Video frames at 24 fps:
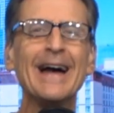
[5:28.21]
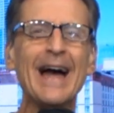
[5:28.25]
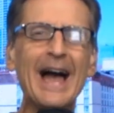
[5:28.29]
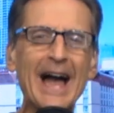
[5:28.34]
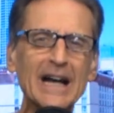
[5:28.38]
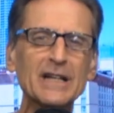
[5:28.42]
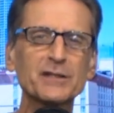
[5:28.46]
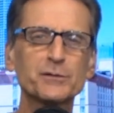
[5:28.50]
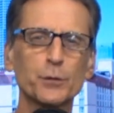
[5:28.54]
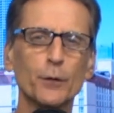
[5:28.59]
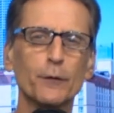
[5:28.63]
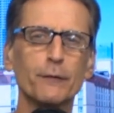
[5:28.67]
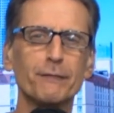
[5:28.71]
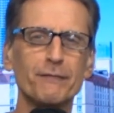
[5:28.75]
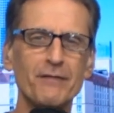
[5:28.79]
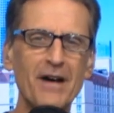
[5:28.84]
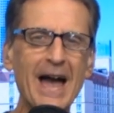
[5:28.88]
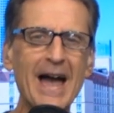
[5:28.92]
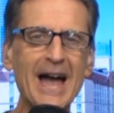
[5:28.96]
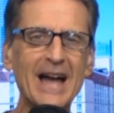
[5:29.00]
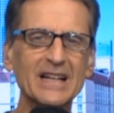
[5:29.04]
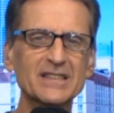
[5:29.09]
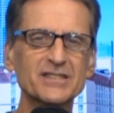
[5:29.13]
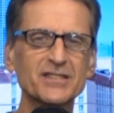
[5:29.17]
Actual
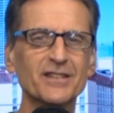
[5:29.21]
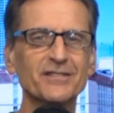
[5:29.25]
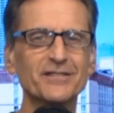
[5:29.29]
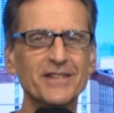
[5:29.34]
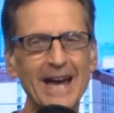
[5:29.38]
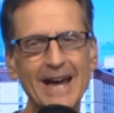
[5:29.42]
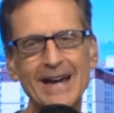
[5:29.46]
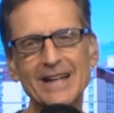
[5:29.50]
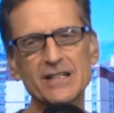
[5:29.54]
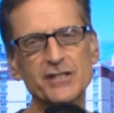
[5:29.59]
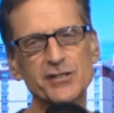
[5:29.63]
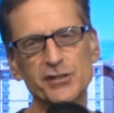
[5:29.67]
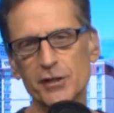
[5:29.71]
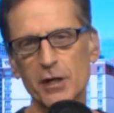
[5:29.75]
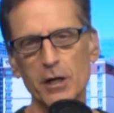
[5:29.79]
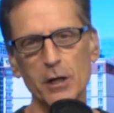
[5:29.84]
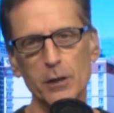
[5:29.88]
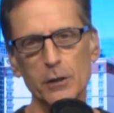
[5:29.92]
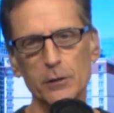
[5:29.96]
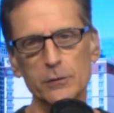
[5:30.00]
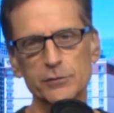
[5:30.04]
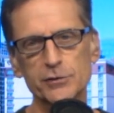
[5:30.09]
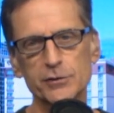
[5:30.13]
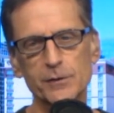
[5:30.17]
facts and data
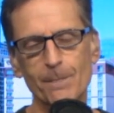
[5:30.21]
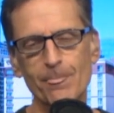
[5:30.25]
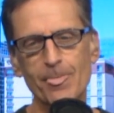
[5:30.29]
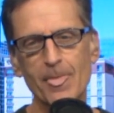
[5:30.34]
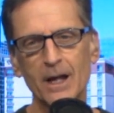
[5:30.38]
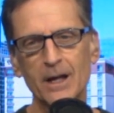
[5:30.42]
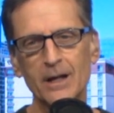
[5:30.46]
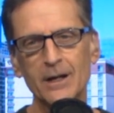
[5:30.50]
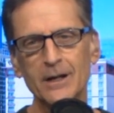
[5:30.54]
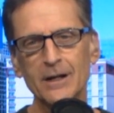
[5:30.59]
shows